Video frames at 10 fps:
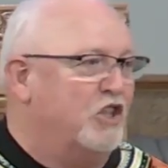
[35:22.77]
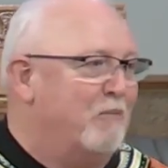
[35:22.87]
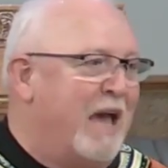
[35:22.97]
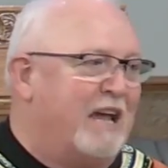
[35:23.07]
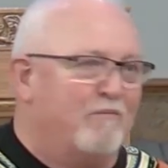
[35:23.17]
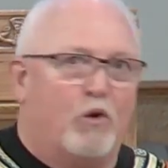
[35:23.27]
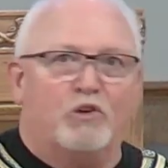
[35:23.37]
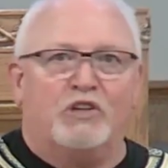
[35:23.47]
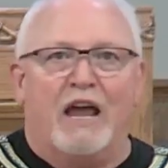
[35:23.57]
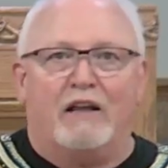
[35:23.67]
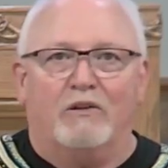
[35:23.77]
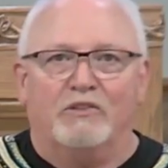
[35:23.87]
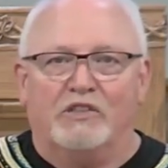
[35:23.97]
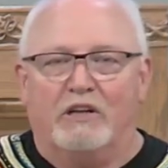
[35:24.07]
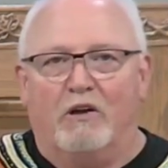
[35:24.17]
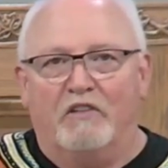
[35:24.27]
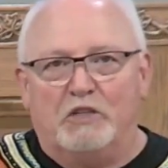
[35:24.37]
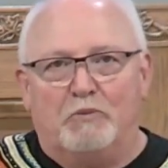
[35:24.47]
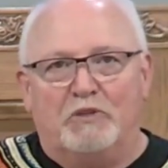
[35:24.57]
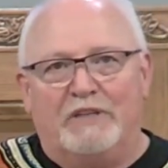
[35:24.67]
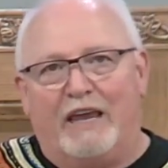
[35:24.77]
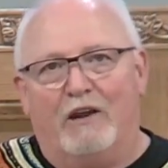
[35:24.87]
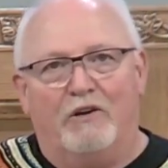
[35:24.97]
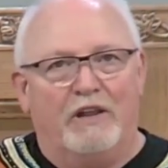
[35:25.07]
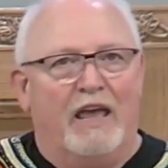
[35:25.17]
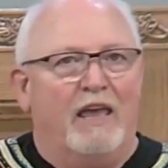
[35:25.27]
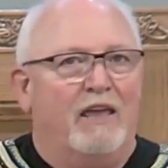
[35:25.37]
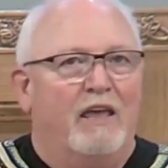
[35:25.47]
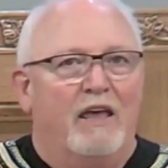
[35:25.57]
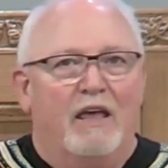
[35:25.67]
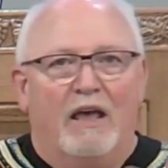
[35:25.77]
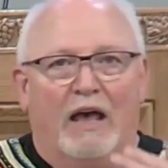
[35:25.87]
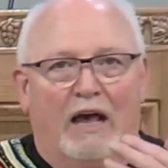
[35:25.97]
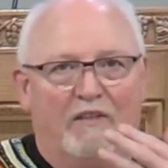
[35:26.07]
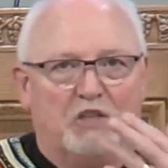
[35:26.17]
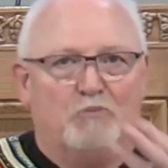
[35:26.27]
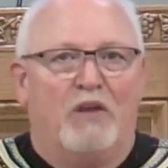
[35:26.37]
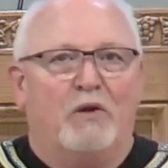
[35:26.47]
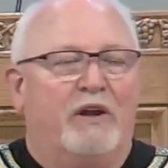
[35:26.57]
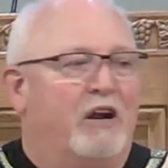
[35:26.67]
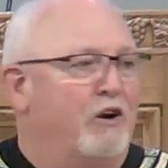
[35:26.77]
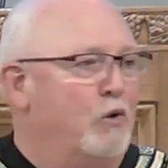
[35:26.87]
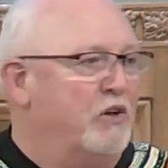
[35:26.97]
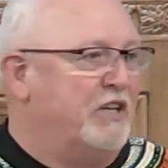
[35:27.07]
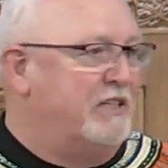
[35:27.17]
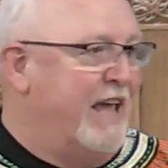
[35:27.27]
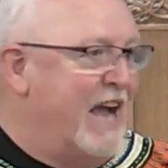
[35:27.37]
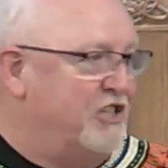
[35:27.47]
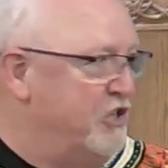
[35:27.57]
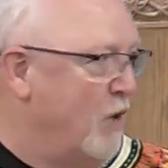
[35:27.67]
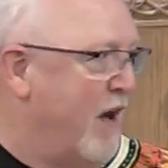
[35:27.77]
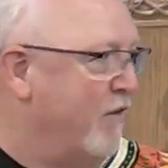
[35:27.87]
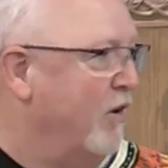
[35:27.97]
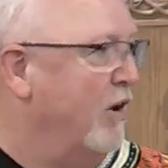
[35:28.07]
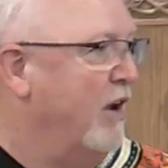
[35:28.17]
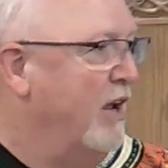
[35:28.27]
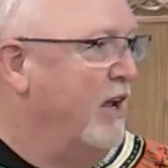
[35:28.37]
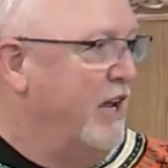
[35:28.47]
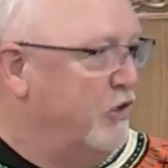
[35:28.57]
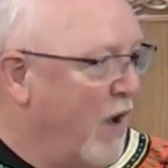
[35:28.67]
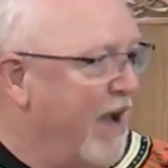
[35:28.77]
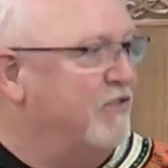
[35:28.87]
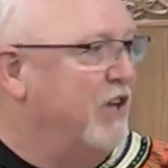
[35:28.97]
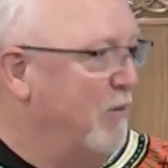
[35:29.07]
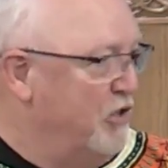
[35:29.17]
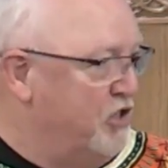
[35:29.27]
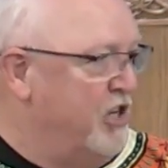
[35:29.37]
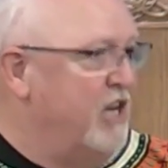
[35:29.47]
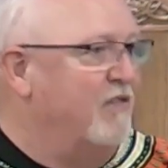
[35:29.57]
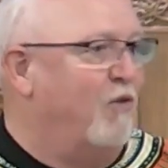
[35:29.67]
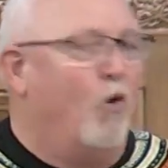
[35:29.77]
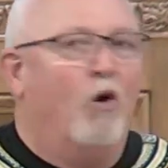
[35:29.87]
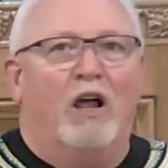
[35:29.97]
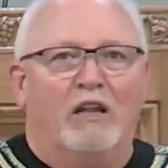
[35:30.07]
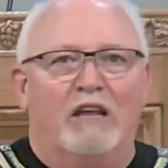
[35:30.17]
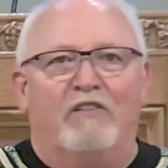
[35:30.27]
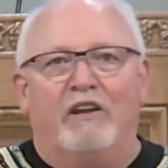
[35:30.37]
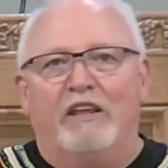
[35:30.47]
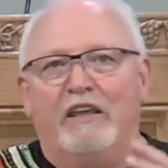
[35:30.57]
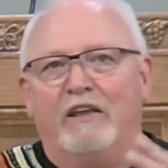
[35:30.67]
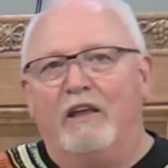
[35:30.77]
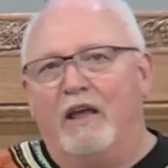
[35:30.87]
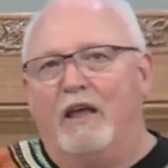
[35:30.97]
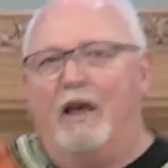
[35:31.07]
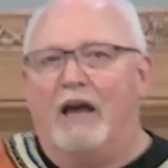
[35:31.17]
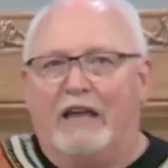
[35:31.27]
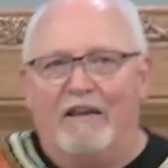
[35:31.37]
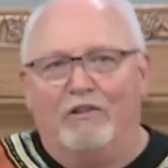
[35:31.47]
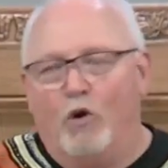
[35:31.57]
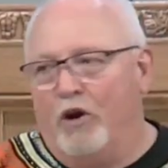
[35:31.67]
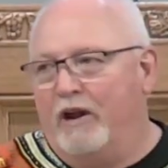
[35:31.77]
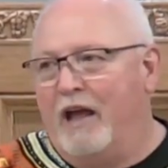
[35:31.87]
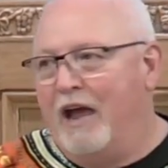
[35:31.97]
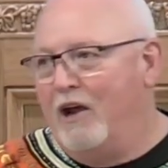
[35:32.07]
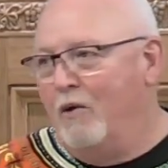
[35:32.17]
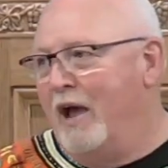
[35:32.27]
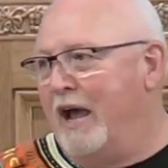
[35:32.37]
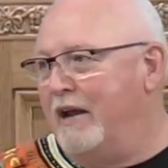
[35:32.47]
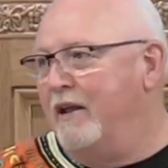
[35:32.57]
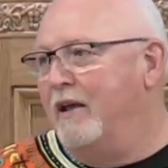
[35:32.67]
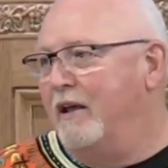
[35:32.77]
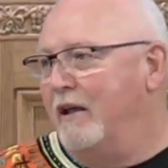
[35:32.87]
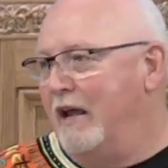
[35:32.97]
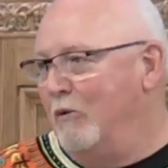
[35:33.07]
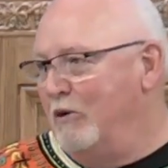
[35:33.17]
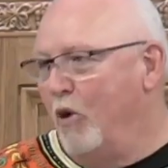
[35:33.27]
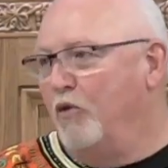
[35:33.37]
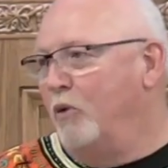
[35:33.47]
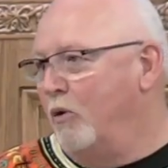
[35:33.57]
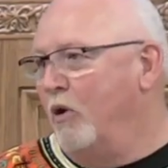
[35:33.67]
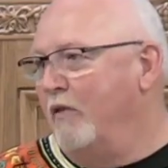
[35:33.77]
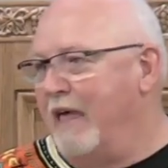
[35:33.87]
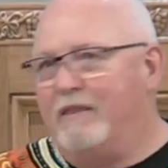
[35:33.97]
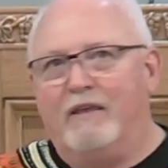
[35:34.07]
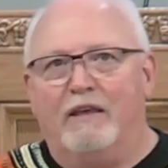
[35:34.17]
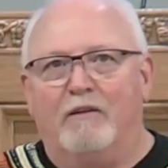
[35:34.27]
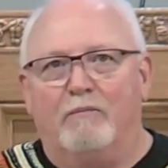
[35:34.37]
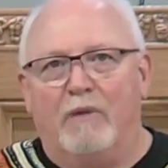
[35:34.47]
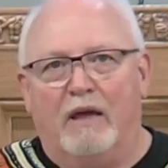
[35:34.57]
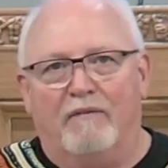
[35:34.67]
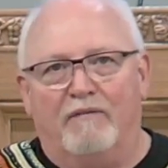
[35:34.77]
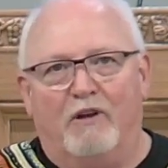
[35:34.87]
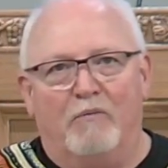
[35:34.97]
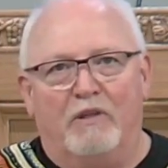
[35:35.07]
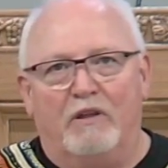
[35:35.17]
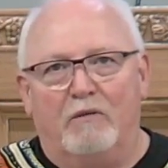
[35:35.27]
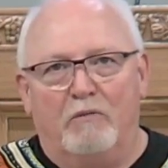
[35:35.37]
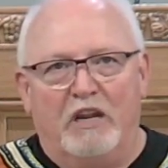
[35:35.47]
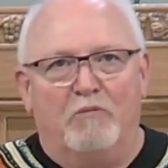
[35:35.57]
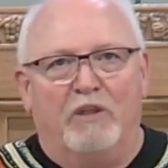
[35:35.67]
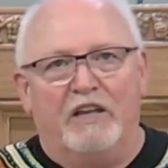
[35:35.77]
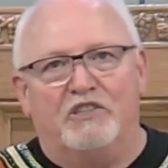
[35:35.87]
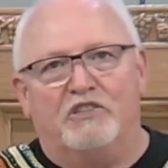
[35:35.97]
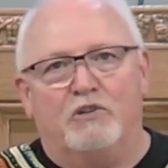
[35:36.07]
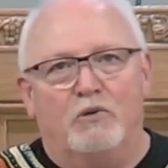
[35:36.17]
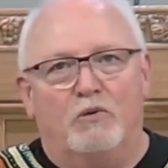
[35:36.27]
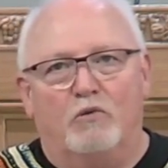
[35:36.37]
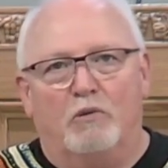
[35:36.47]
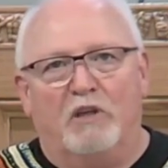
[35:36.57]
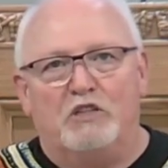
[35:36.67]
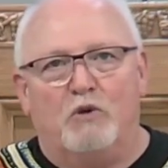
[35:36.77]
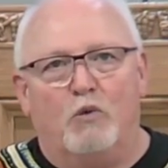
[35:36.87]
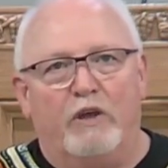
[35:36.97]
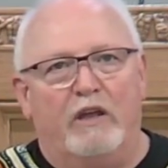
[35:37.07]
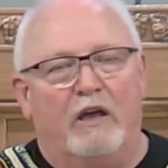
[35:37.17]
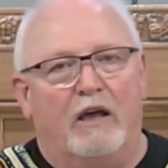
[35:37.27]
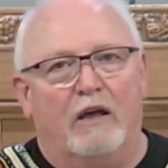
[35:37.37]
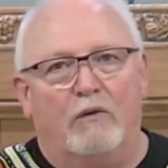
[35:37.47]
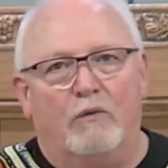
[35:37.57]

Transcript: on the back of motorcycles. And on this particular day, this brother here, who is a taxi driver, he drives a machine for a living. He gave Lori and I a ride, and we both rode on that thing from the meeting place to the place where we are